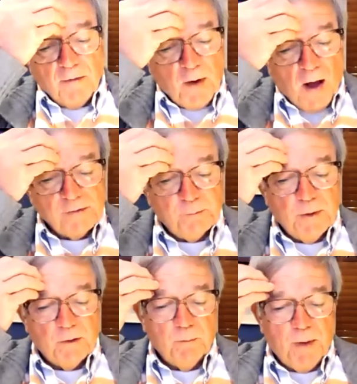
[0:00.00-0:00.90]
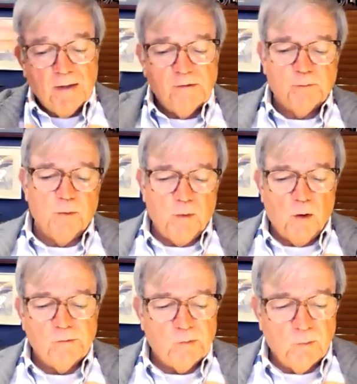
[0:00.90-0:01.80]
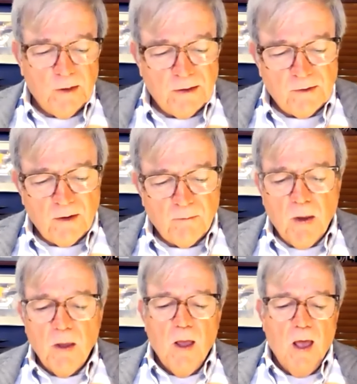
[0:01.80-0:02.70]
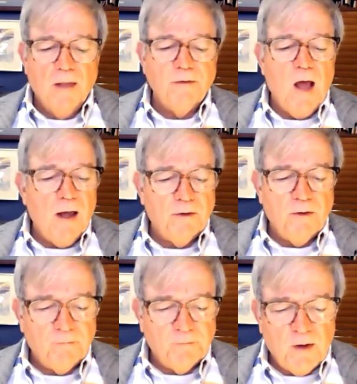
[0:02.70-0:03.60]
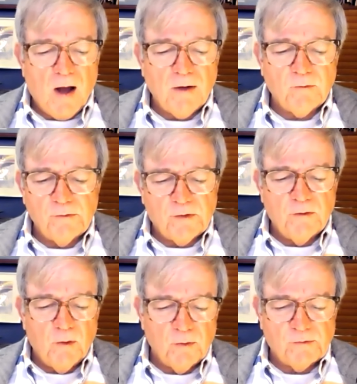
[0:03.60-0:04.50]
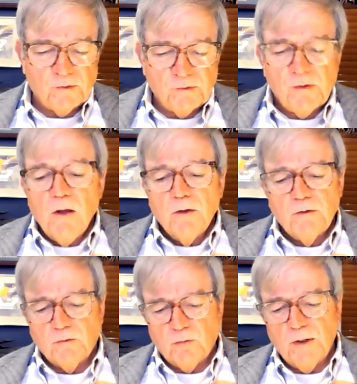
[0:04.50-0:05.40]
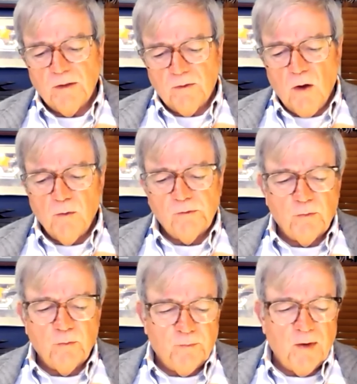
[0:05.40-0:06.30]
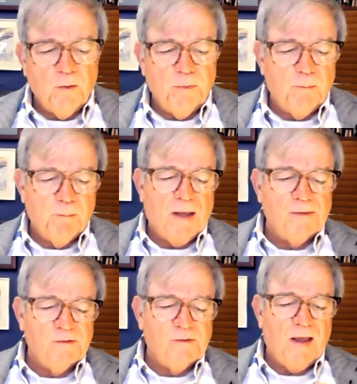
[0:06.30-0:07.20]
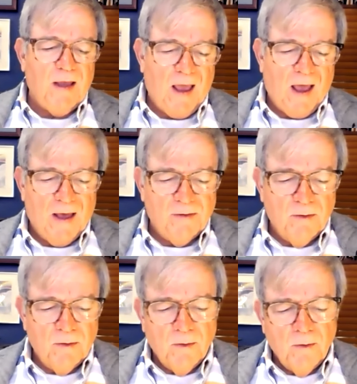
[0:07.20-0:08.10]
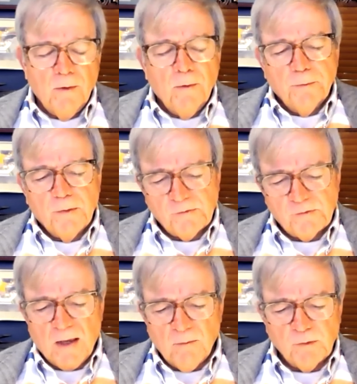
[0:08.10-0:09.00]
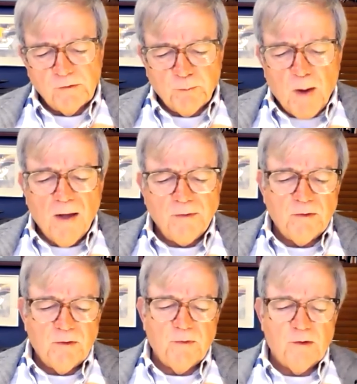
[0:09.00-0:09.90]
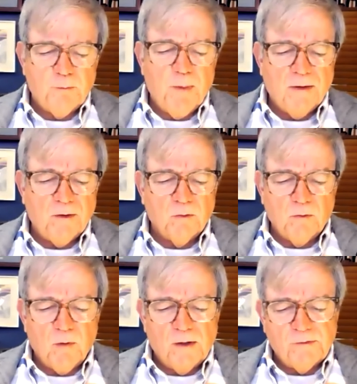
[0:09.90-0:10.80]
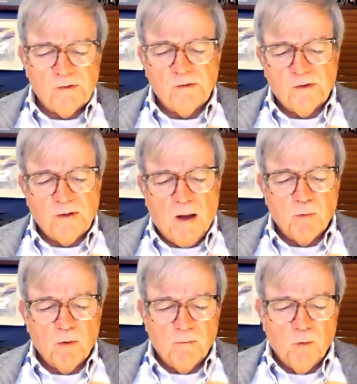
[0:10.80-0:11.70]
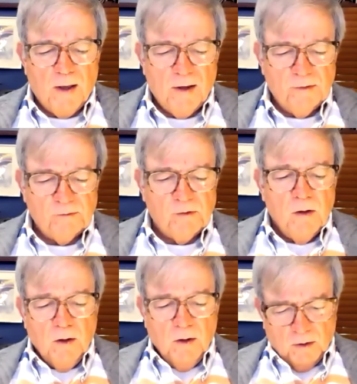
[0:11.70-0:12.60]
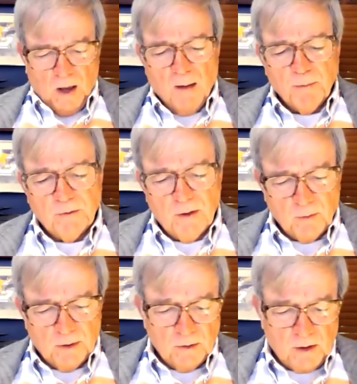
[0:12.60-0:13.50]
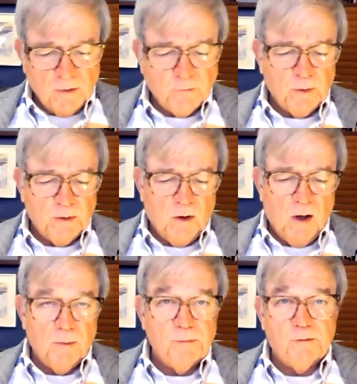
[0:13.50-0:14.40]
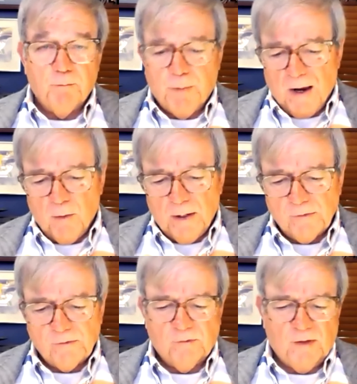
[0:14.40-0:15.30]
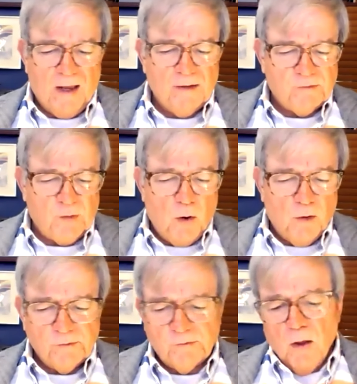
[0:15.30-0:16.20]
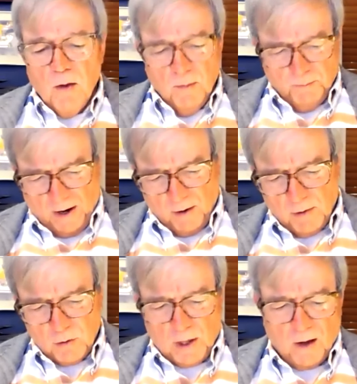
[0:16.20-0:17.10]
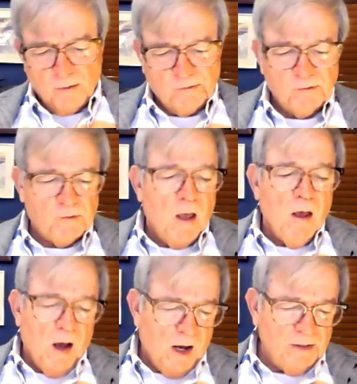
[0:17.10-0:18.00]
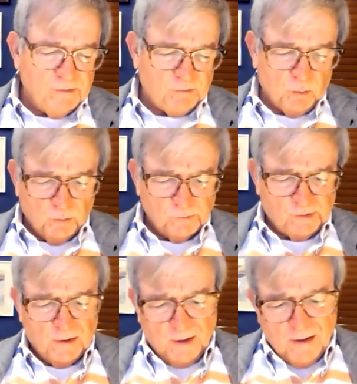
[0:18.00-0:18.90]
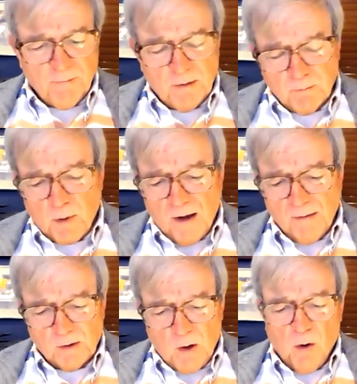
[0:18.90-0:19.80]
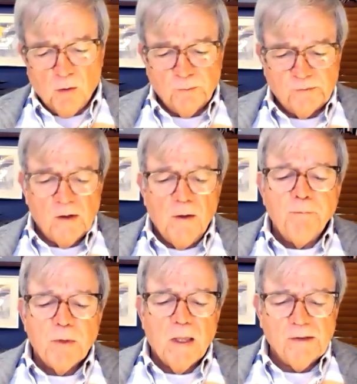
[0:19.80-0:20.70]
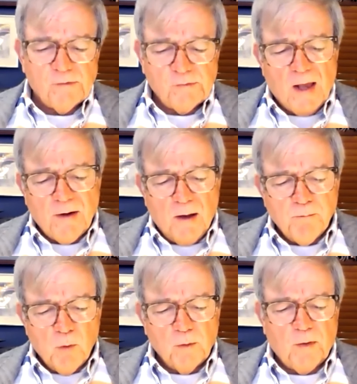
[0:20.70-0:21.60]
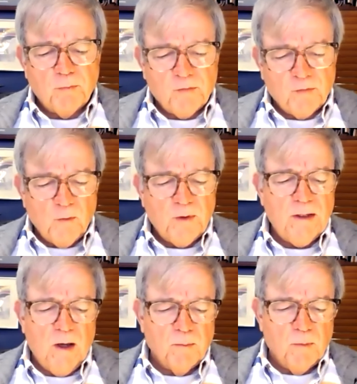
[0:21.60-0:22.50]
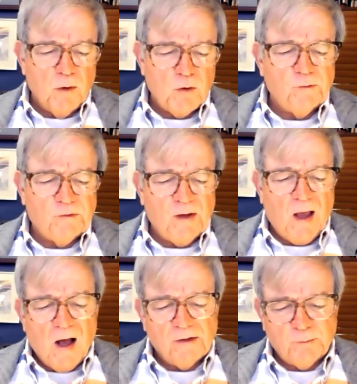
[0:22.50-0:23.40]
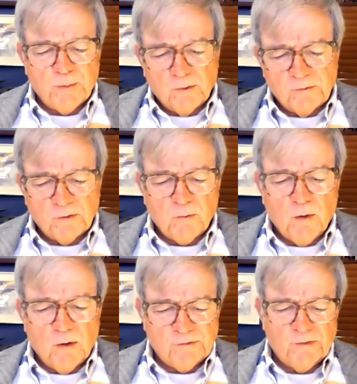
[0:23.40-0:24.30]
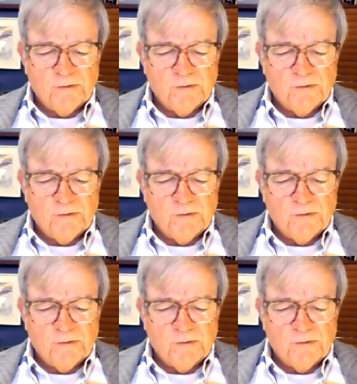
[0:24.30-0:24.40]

hospital beds for those who needed them and not enough doctors and nurses to treat those who filled the beds they had. The state responded to this medical crisis a number of ways, commandeering country clubs, barracks, dance halls, parish houses, high schools, and even private homes, it set up more than thirty emergency hospitals across the